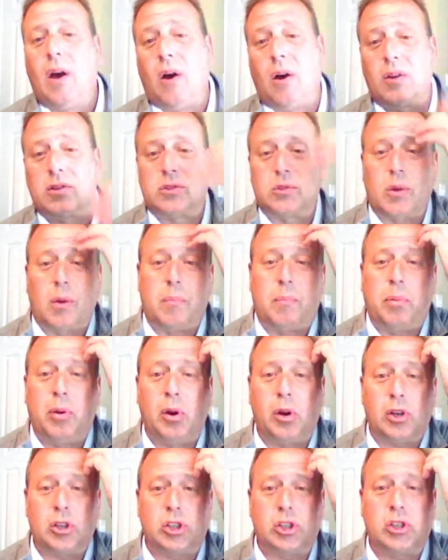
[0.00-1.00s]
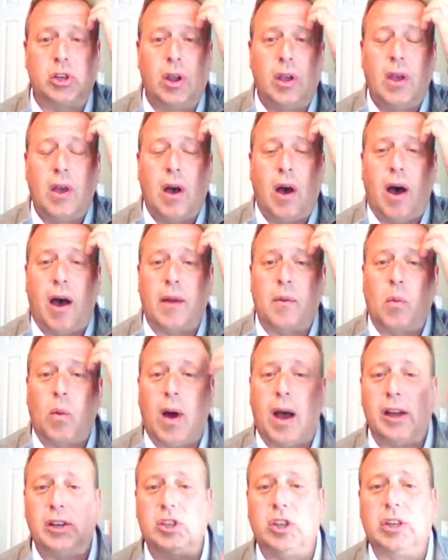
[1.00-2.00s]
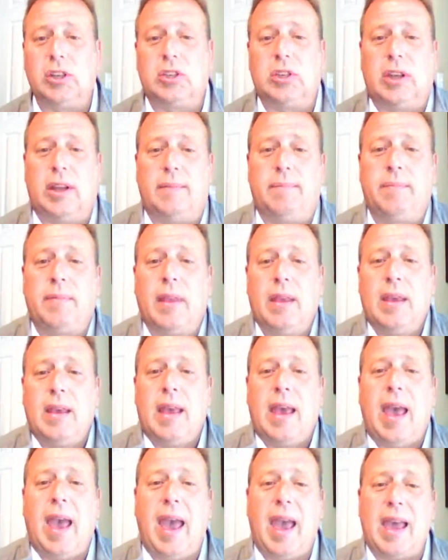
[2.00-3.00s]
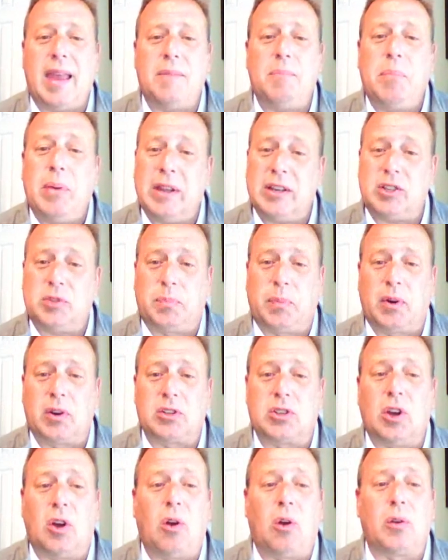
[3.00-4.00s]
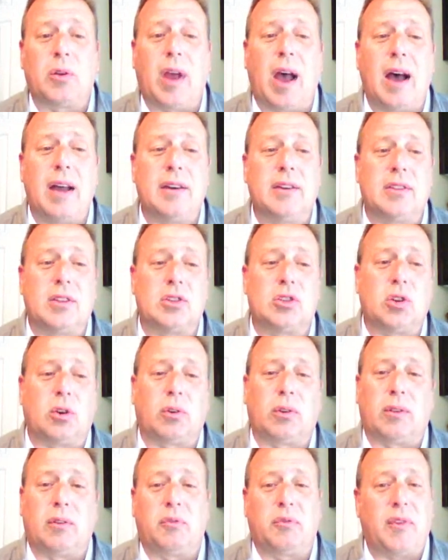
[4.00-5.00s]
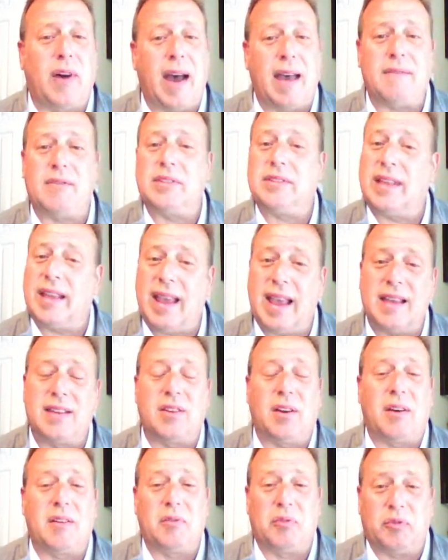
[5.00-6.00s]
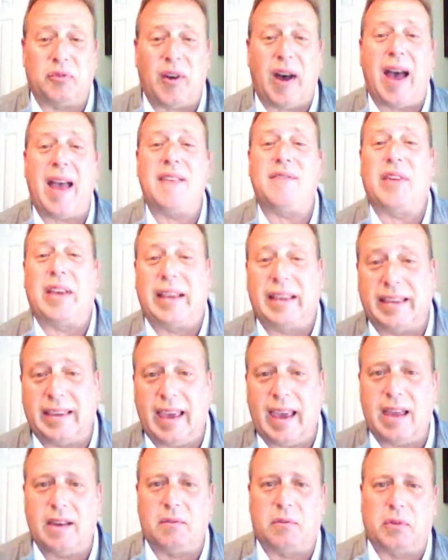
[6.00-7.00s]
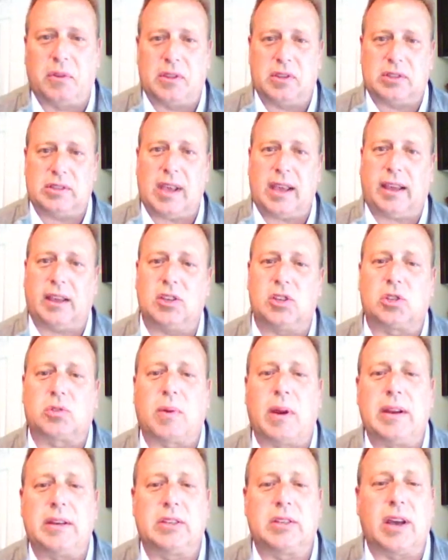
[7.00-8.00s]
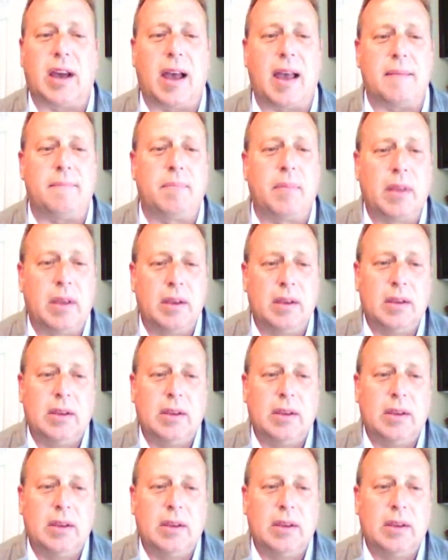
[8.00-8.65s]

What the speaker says: Also a push on Washington and Pittsburgh to hold under the total of 5 as they end on 5 again for the second straight time.